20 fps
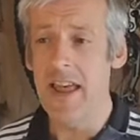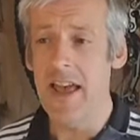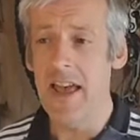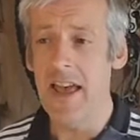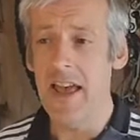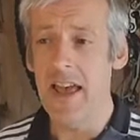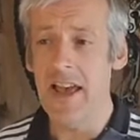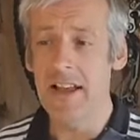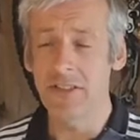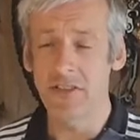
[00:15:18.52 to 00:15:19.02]

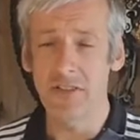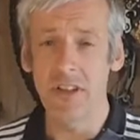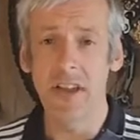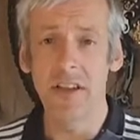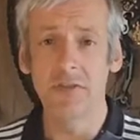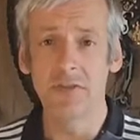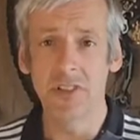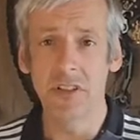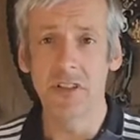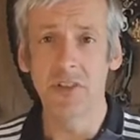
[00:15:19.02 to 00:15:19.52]
at
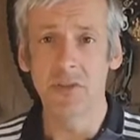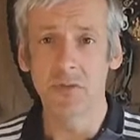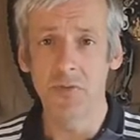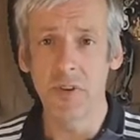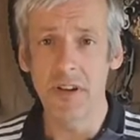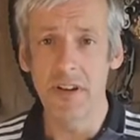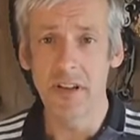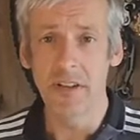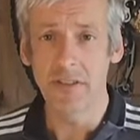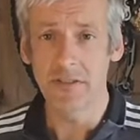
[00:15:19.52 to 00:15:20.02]
Dave Shields
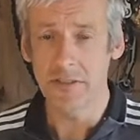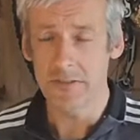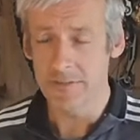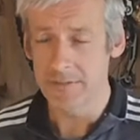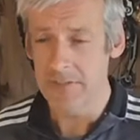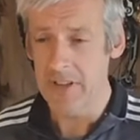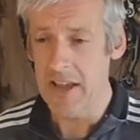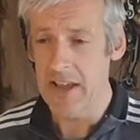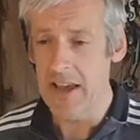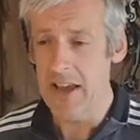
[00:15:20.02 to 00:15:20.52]
Fitness.
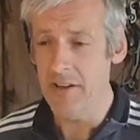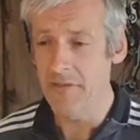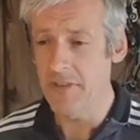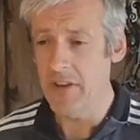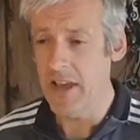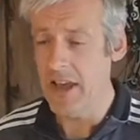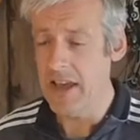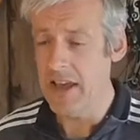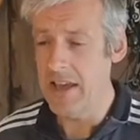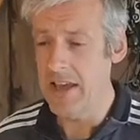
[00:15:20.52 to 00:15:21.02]
I have
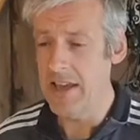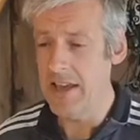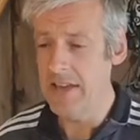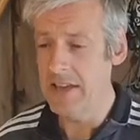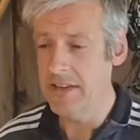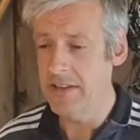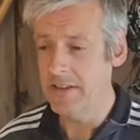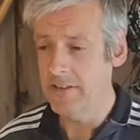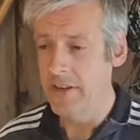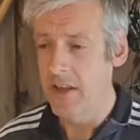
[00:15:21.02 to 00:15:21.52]

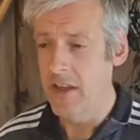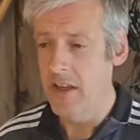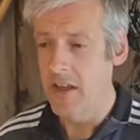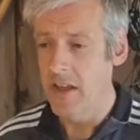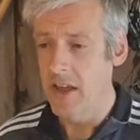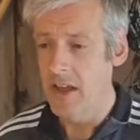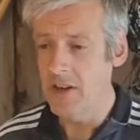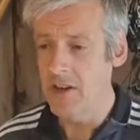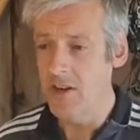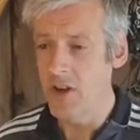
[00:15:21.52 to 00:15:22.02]
a
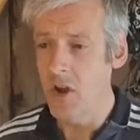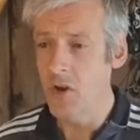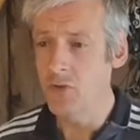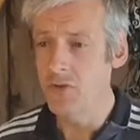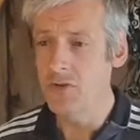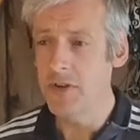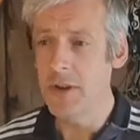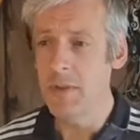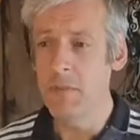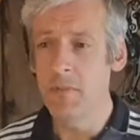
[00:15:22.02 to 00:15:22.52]
no
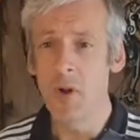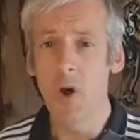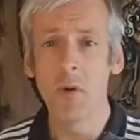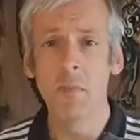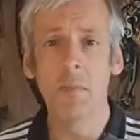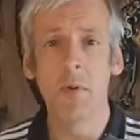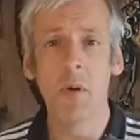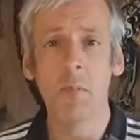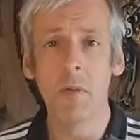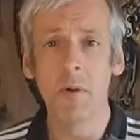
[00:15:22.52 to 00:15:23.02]
gym, no
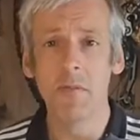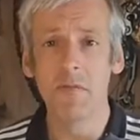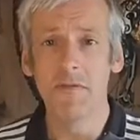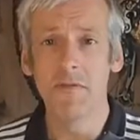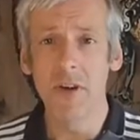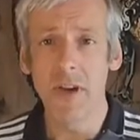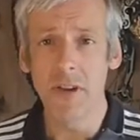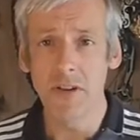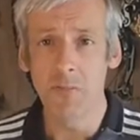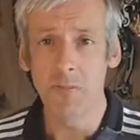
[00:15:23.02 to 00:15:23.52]
problem
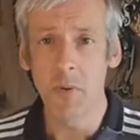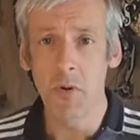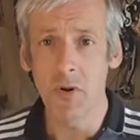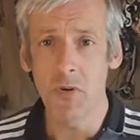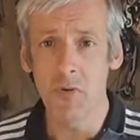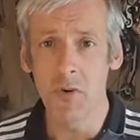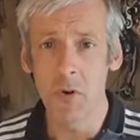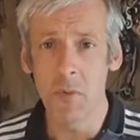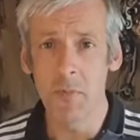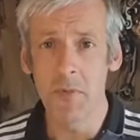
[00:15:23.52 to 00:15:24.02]
Facebook
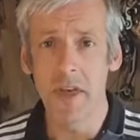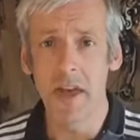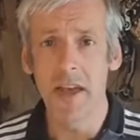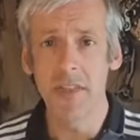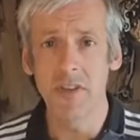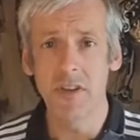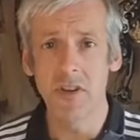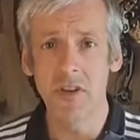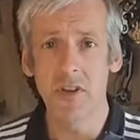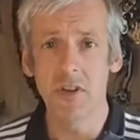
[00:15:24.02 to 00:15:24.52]
group there
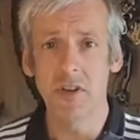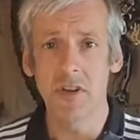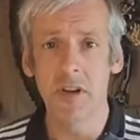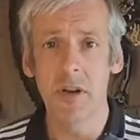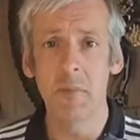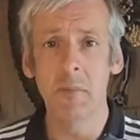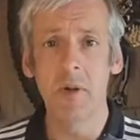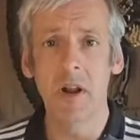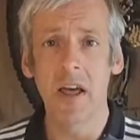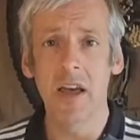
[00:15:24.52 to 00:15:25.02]
that you can
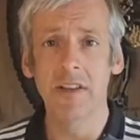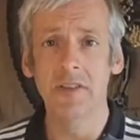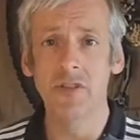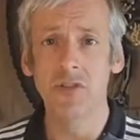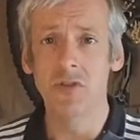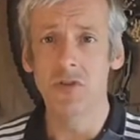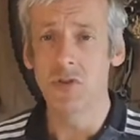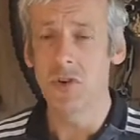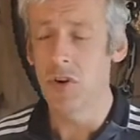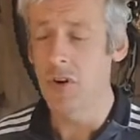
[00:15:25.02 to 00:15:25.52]
apply to
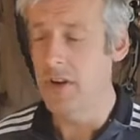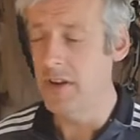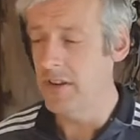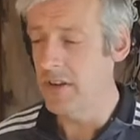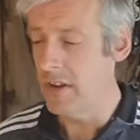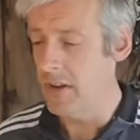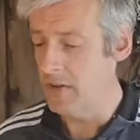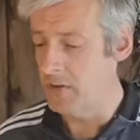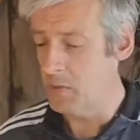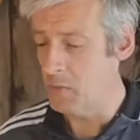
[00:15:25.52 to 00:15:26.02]
join
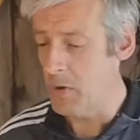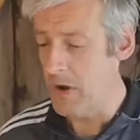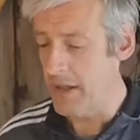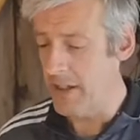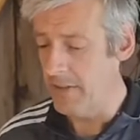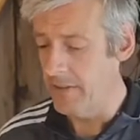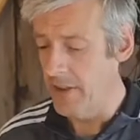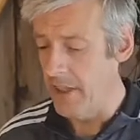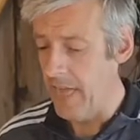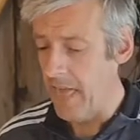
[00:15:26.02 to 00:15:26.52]
as
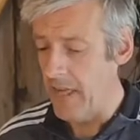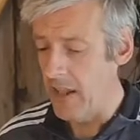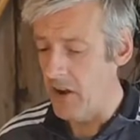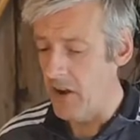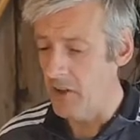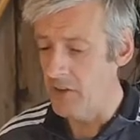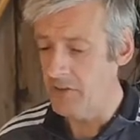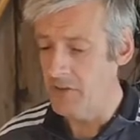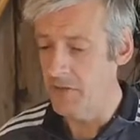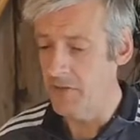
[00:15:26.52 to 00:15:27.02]
well.
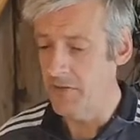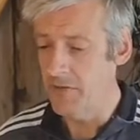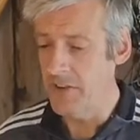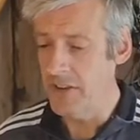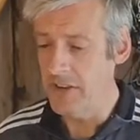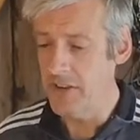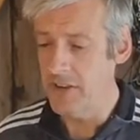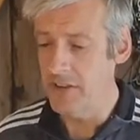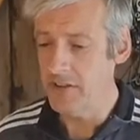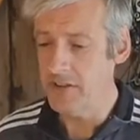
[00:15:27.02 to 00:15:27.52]
Lots of
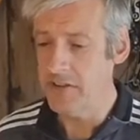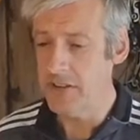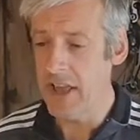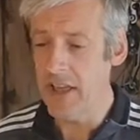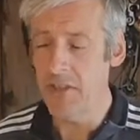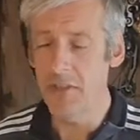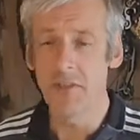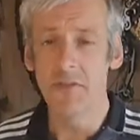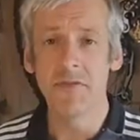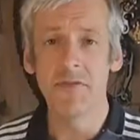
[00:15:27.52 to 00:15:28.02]
fitness,
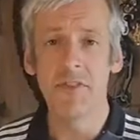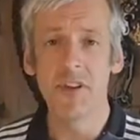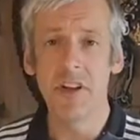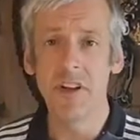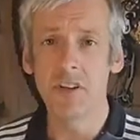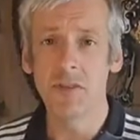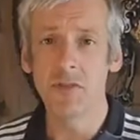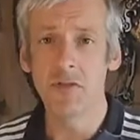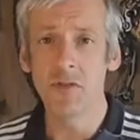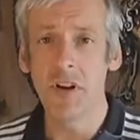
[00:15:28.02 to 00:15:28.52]
health and
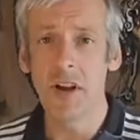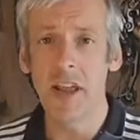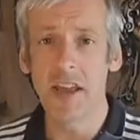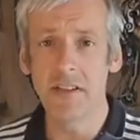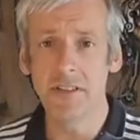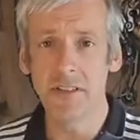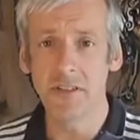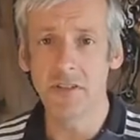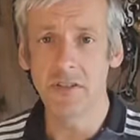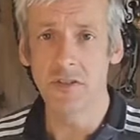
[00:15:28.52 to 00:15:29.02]
fitness
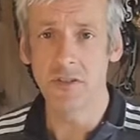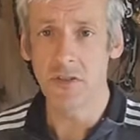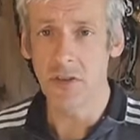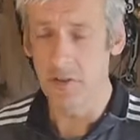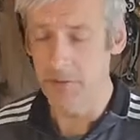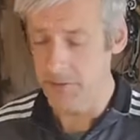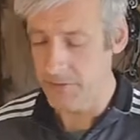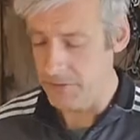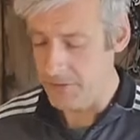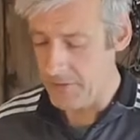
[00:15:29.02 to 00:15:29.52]
related
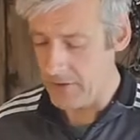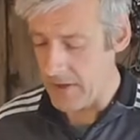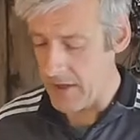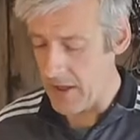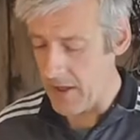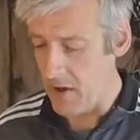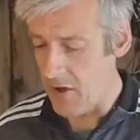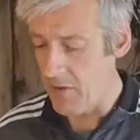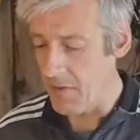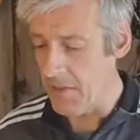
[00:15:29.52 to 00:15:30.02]
stuff
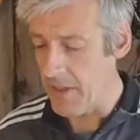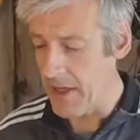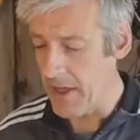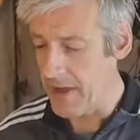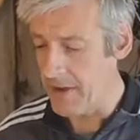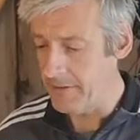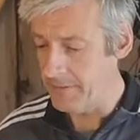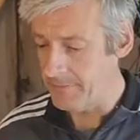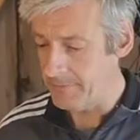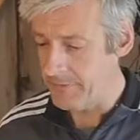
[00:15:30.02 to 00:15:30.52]
on
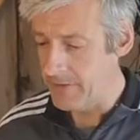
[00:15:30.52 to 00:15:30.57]
there.